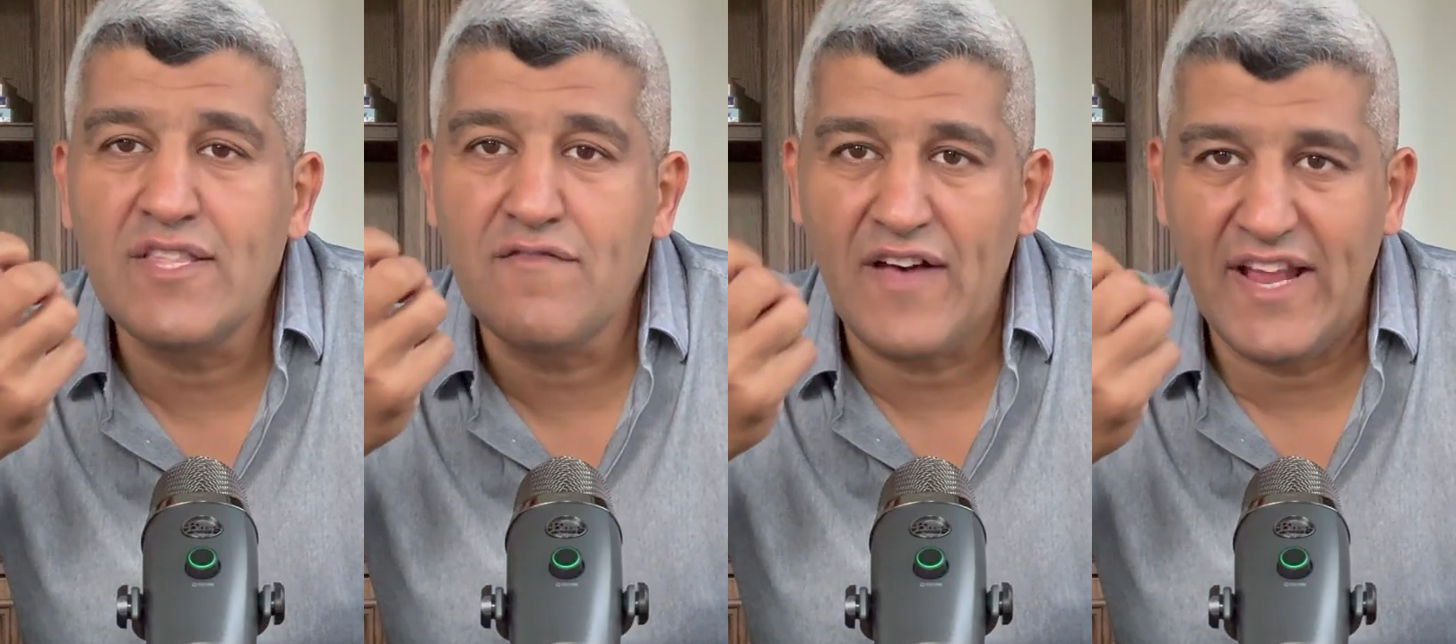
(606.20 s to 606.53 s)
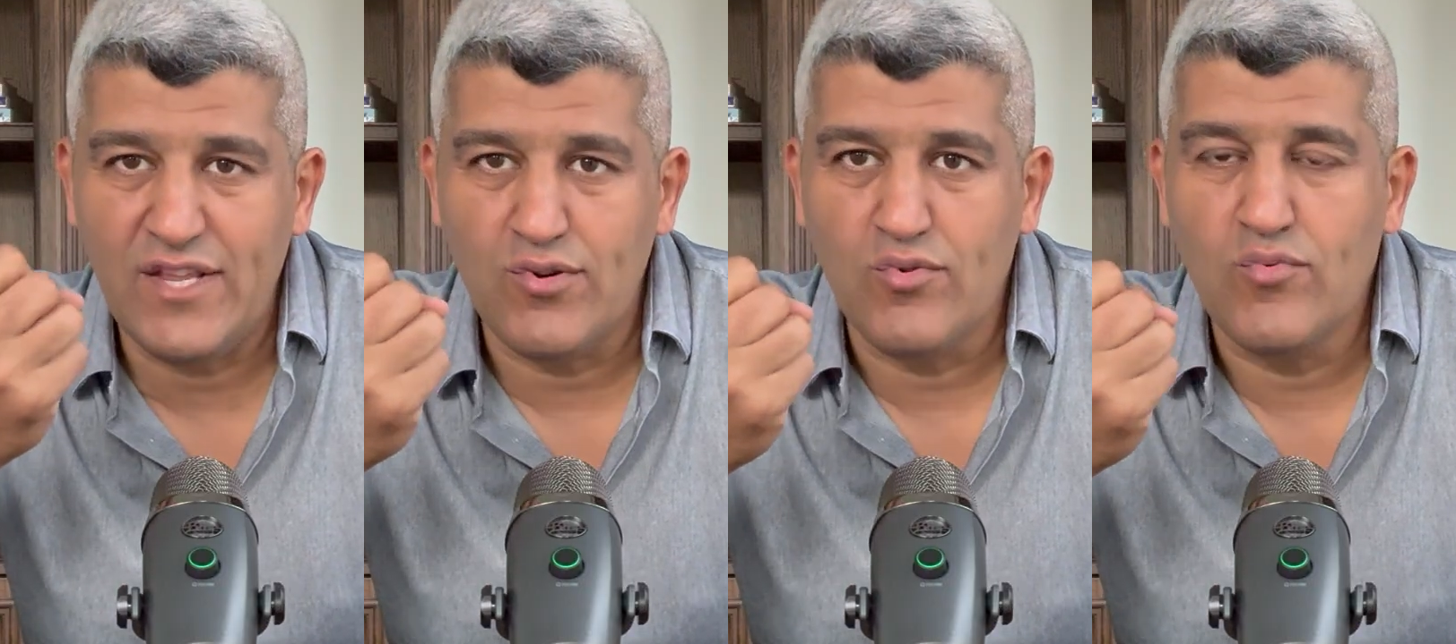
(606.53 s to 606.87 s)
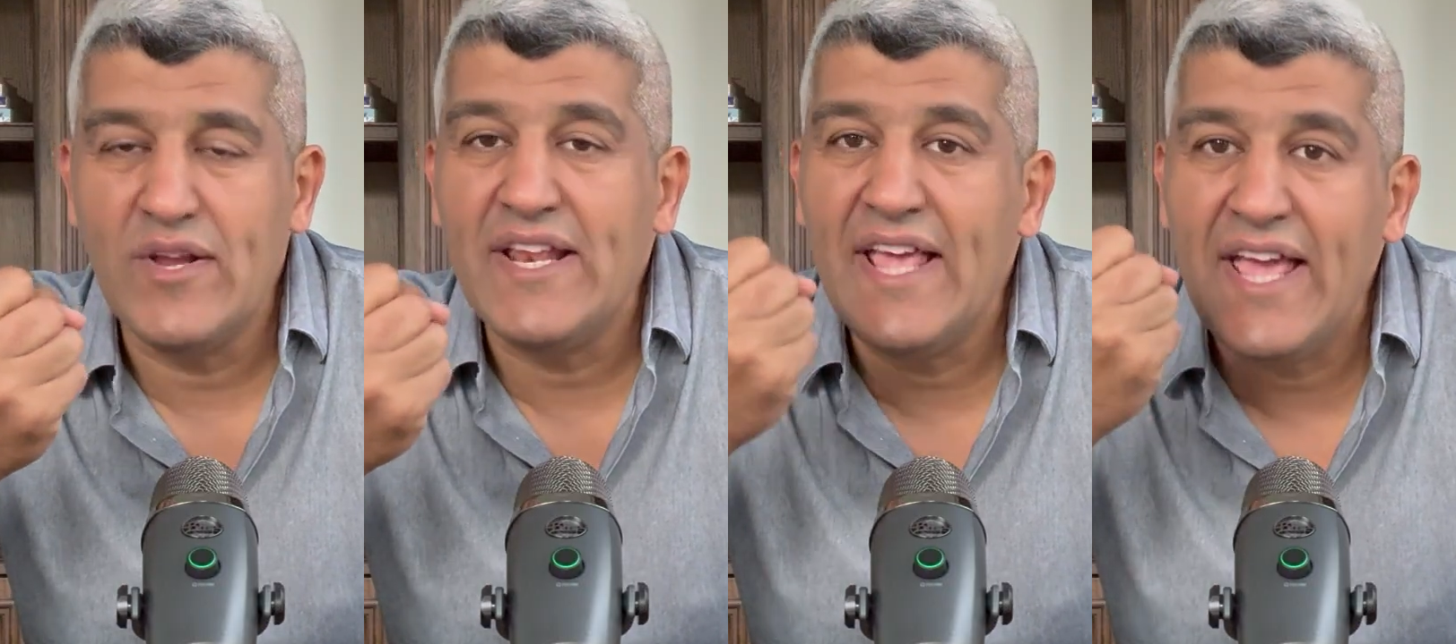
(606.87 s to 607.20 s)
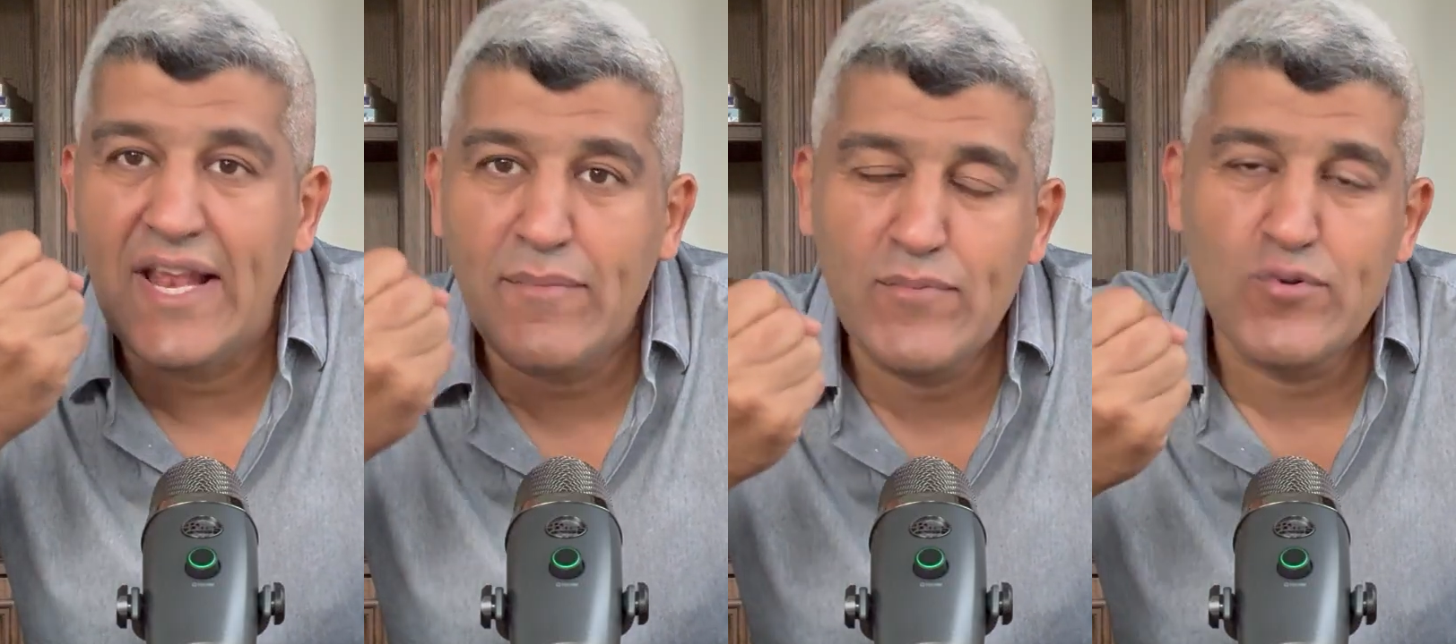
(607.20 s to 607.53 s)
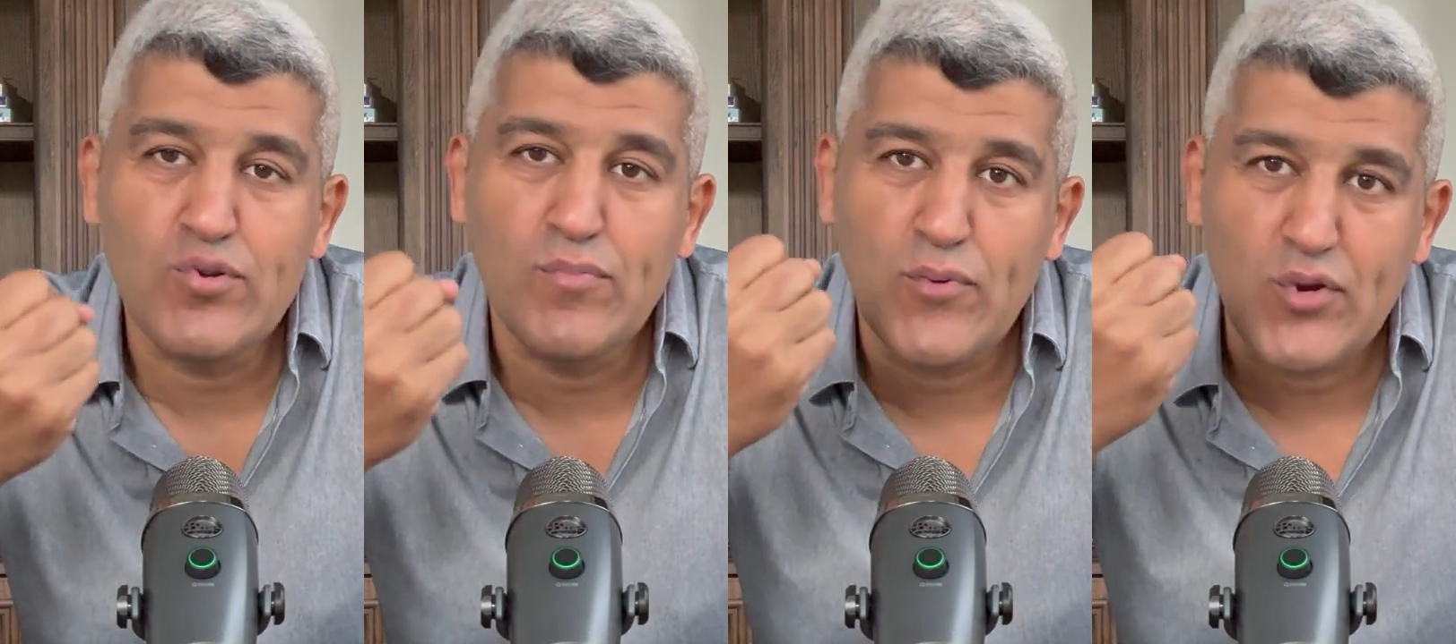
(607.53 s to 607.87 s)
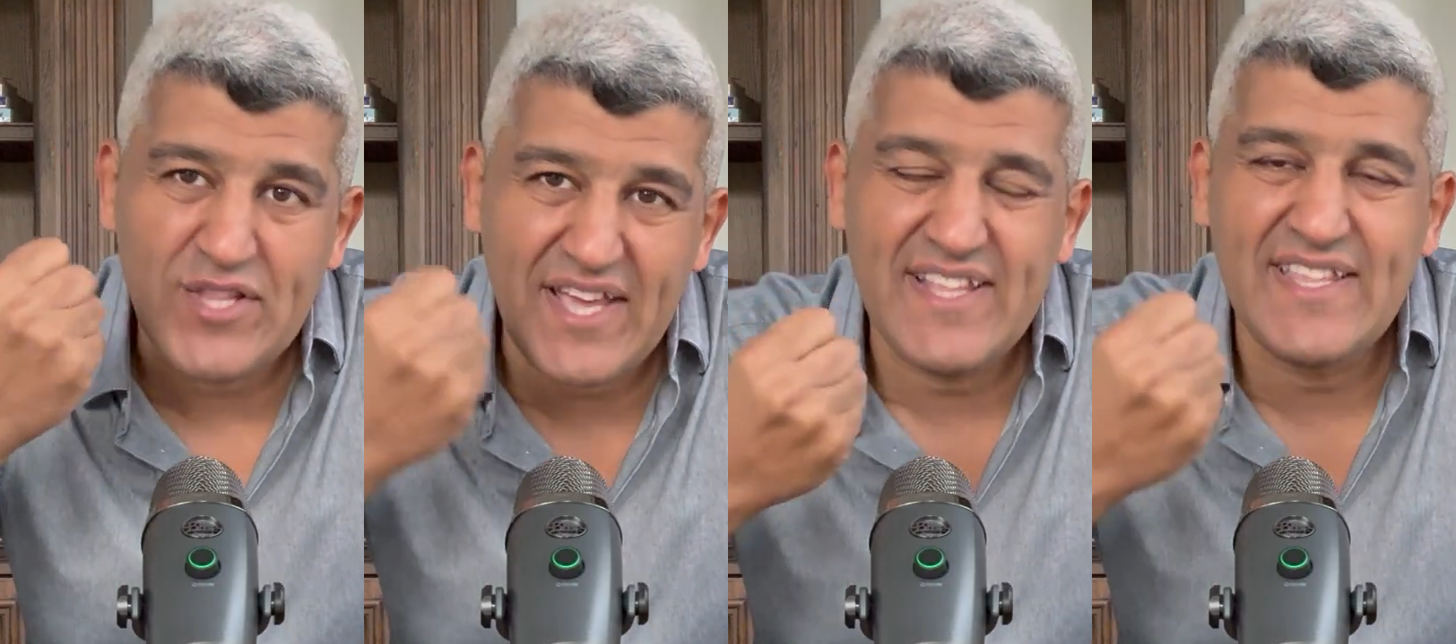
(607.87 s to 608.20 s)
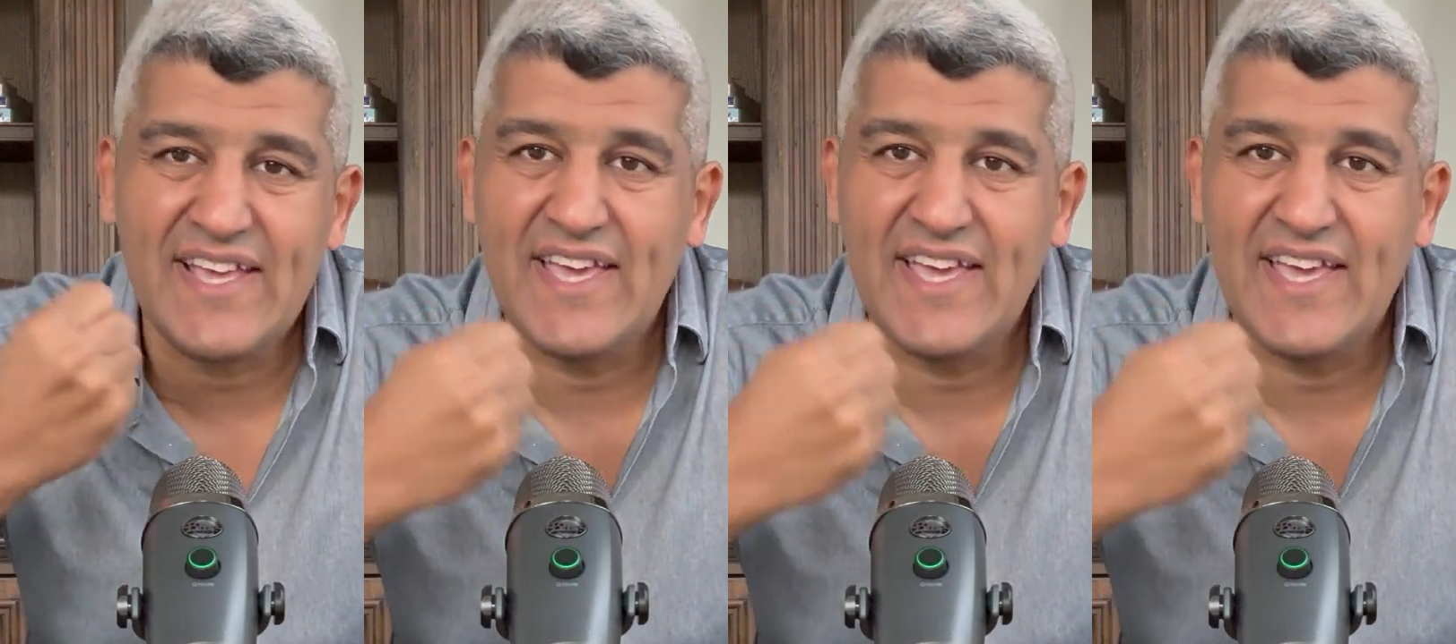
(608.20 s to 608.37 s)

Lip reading: the value, will help you to protect